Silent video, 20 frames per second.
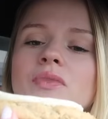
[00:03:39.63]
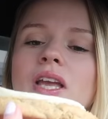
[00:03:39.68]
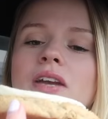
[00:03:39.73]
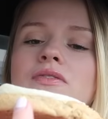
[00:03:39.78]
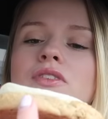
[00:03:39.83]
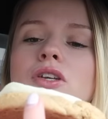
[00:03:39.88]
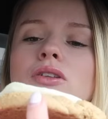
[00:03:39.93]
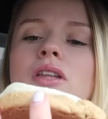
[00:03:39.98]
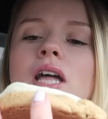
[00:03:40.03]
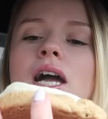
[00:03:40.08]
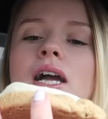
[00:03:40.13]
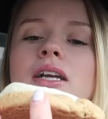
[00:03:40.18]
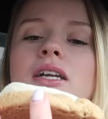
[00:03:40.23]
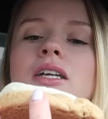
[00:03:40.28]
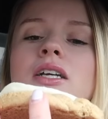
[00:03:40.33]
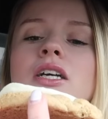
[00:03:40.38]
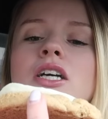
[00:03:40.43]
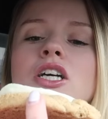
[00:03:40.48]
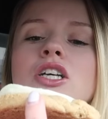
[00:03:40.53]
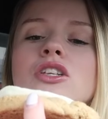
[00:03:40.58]
If you like
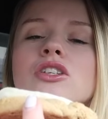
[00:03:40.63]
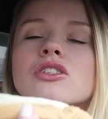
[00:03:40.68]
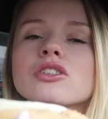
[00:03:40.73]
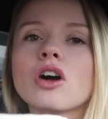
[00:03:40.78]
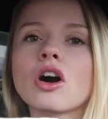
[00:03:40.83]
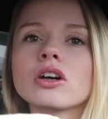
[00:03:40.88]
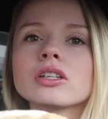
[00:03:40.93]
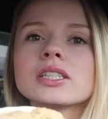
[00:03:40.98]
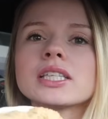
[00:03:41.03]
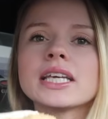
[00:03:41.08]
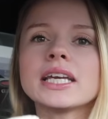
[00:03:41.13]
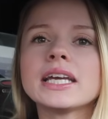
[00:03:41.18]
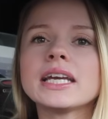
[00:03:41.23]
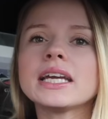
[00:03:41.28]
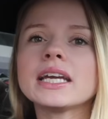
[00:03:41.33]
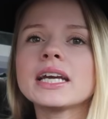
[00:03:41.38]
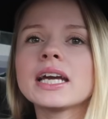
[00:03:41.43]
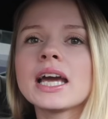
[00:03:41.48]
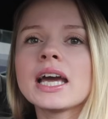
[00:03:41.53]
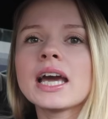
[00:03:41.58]

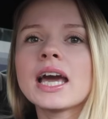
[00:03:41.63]
salty